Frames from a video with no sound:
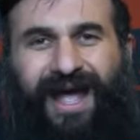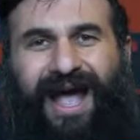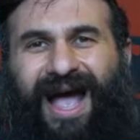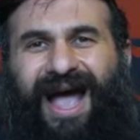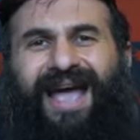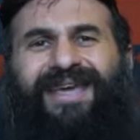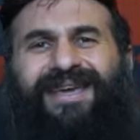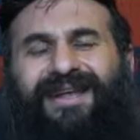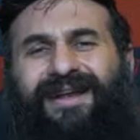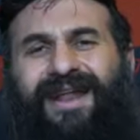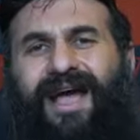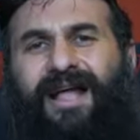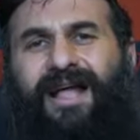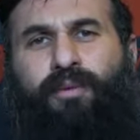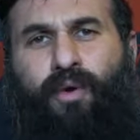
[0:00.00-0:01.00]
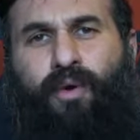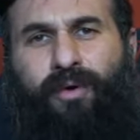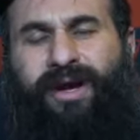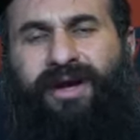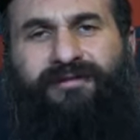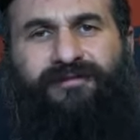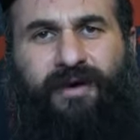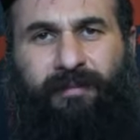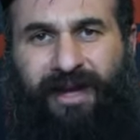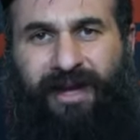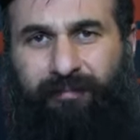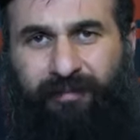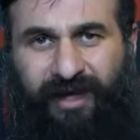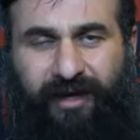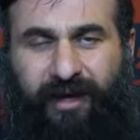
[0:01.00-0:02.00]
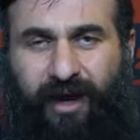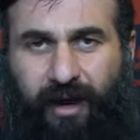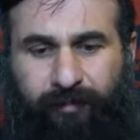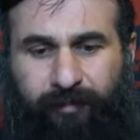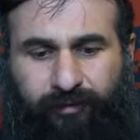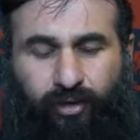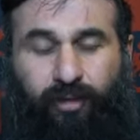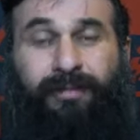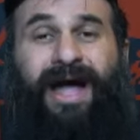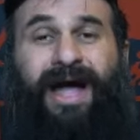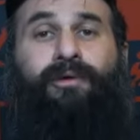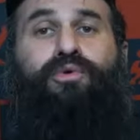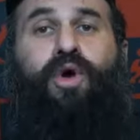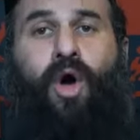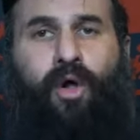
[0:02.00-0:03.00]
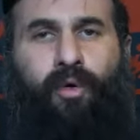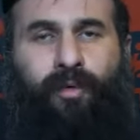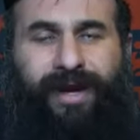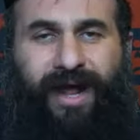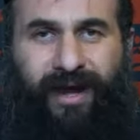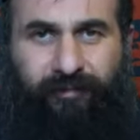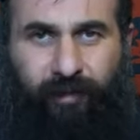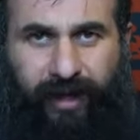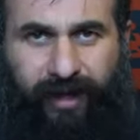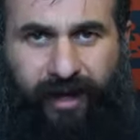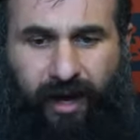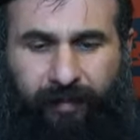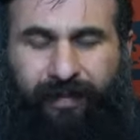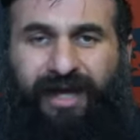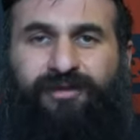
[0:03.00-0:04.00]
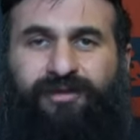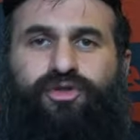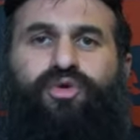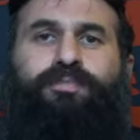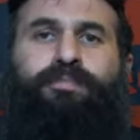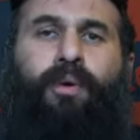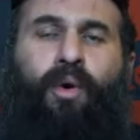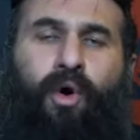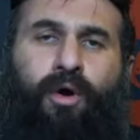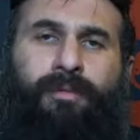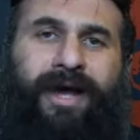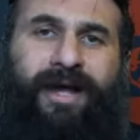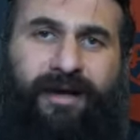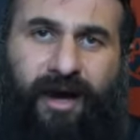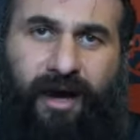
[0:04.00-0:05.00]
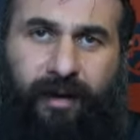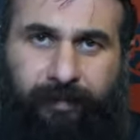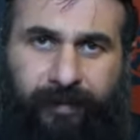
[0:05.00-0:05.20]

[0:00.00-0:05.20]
I cannot pour in from an empty cup. So my role when I wake up is to pour my cup.